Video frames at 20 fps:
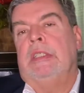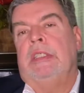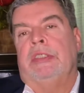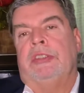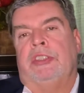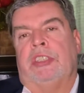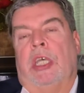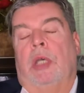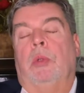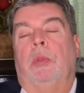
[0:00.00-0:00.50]

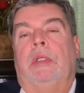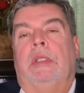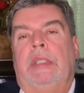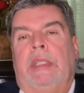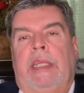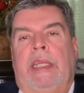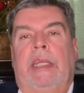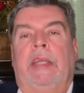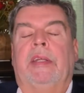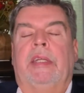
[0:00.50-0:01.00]
So
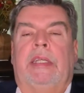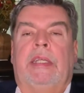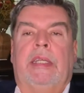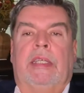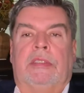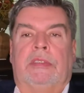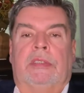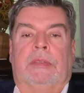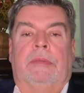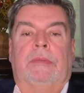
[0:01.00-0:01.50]
here it
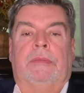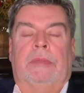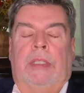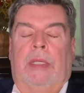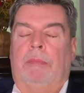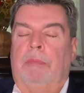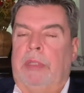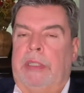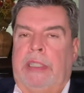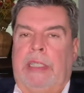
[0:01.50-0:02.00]
is.
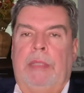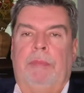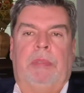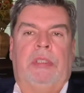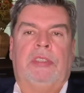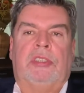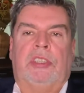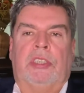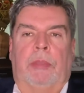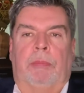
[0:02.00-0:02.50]
I'm going to keep it
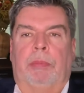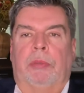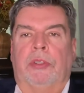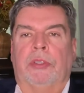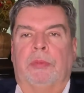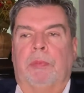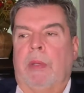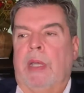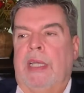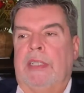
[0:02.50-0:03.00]
as simple
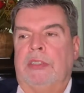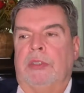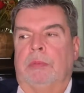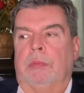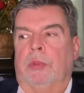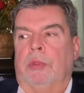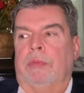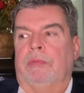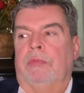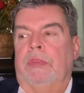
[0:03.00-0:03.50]
as
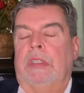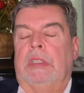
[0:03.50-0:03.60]
possible.